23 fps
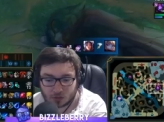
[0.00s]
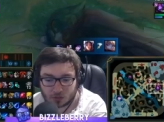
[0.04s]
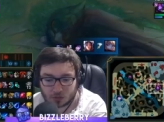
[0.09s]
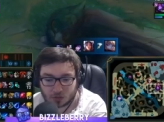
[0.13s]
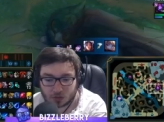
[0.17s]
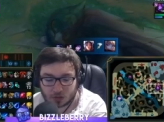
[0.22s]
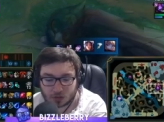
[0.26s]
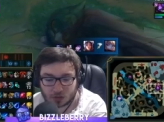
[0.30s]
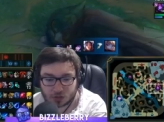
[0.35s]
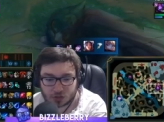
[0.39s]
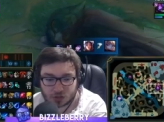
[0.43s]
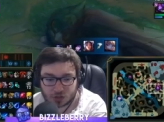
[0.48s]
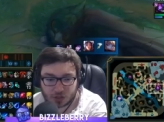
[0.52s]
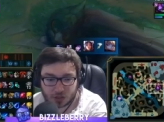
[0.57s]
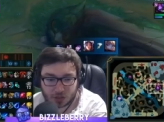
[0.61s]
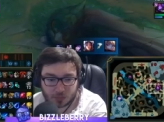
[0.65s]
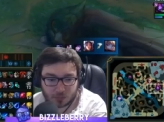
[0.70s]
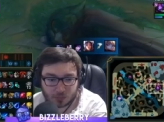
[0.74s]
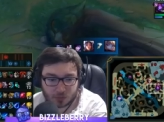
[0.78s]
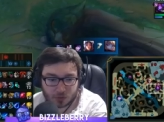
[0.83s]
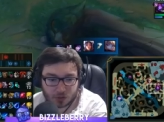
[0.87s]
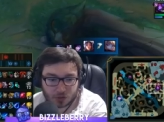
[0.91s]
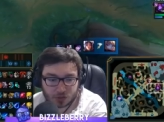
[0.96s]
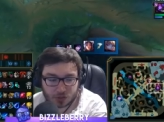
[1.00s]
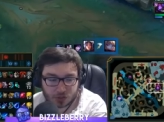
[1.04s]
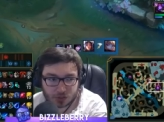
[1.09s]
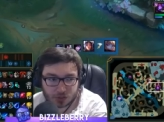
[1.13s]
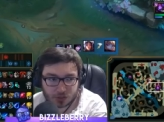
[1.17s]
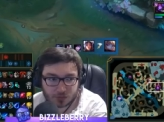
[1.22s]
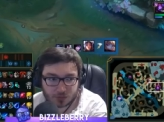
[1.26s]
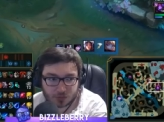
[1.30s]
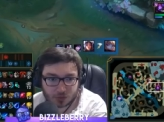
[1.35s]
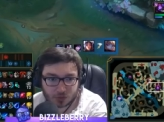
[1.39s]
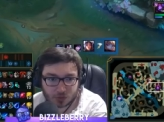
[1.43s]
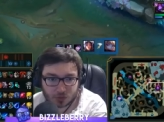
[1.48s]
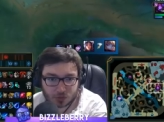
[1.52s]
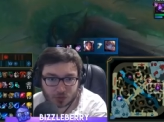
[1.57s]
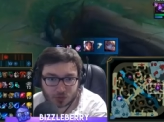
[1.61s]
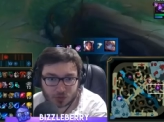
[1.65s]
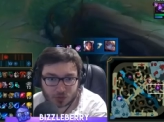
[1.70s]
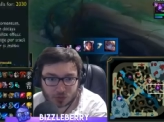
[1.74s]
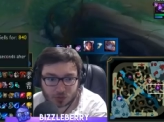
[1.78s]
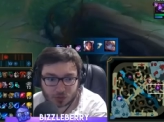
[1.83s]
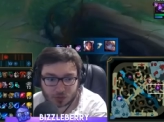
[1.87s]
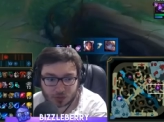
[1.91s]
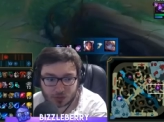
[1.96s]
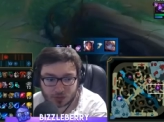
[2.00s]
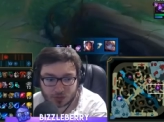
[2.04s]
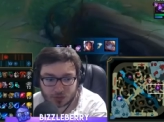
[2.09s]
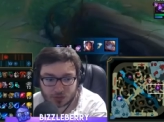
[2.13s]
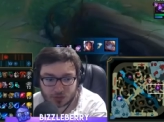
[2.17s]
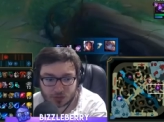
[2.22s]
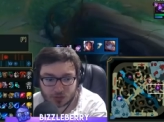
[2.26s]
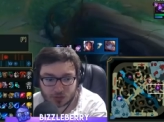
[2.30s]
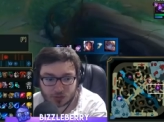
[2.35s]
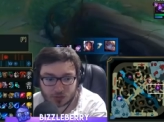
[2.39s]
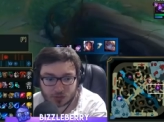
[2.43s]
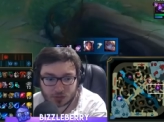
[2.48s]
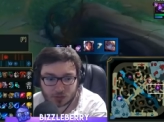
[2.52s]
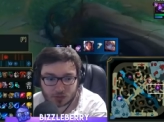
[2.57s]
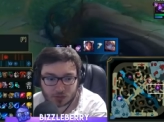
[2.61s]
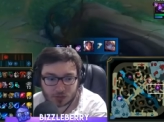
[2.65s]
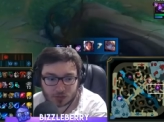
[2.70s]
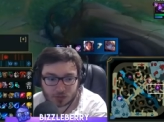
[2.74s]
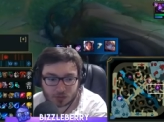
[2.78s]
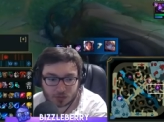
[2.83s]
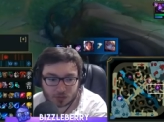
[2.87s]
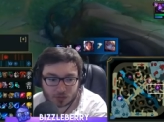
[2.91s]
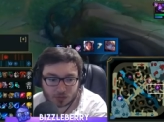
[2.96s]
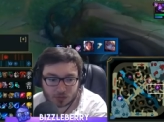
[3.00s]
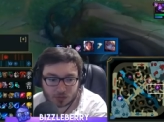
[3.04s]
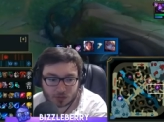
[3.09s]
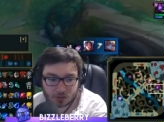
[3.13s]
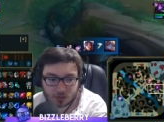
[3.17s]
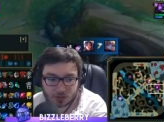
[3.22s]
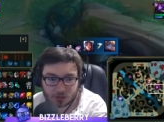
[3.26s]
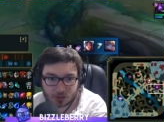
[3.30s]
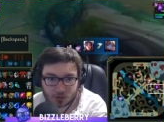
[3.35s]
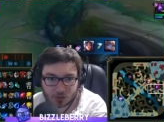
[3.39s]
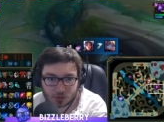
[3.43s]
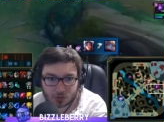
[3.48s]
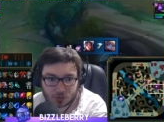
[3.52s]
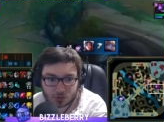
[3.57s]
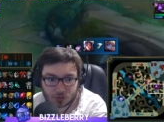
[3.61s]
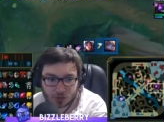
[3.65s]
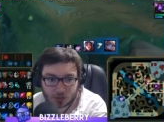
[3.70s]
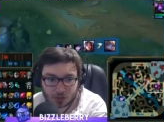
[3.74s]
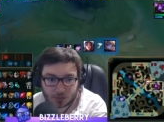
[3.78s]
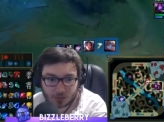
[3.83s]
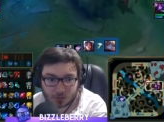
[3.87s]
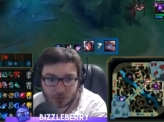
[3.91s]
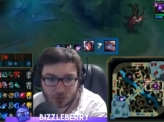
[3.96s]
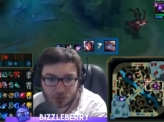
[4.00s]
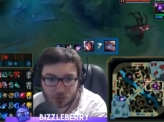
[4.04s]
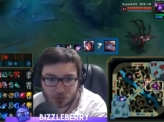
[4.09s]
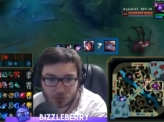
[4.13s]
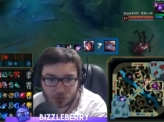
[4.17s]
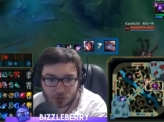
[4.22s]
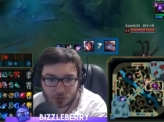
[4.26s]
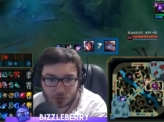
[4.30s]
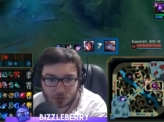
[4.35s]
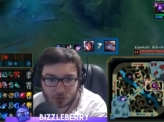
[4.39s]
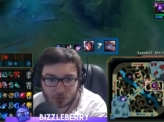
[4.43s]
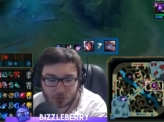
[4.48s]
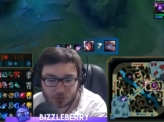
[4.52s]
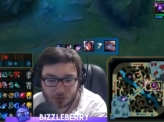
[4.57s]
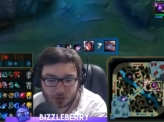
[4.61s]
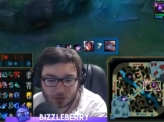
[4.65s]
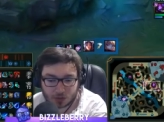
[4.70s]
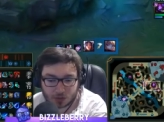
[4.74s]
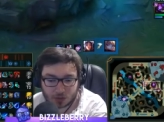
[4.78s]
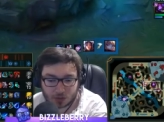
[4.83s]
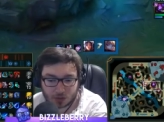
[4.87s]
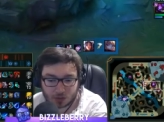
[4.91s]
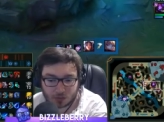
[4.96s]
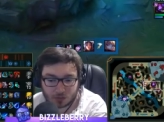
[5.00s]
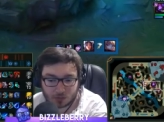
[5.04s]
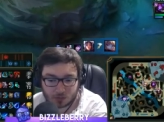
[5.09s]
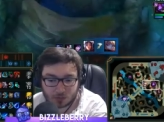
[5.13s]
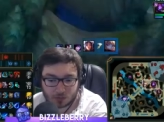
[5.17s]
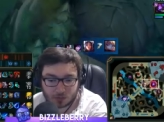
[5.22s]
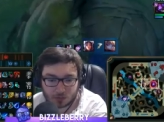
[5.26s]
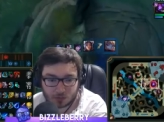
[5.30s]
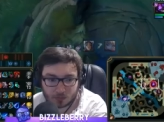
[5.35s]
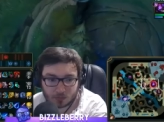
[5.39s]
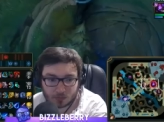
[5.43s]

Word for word: You've got to check brushes for control wards. So enemy control ward right there.